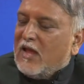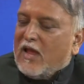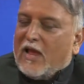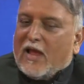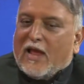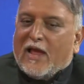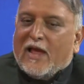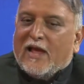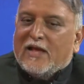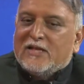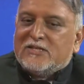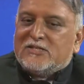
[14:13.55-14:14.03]

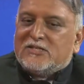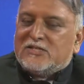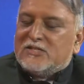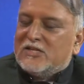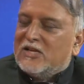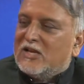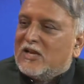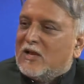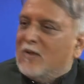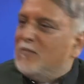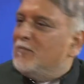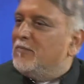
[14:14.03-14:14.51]
has
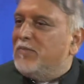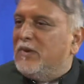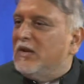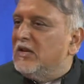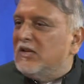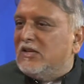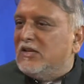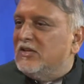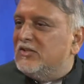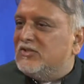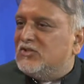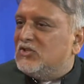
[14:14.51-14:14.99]

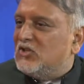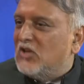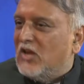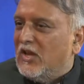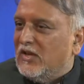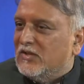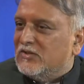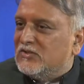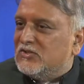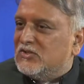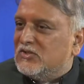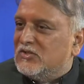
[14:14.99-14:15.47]
completely
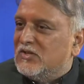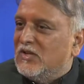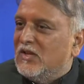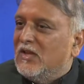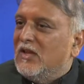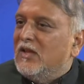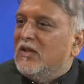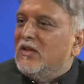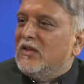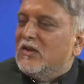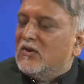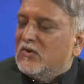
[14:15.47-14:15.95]
changed.
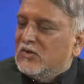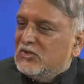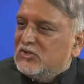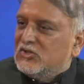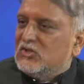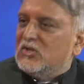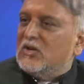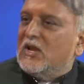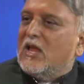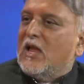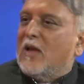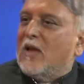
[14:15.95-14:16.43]
Christian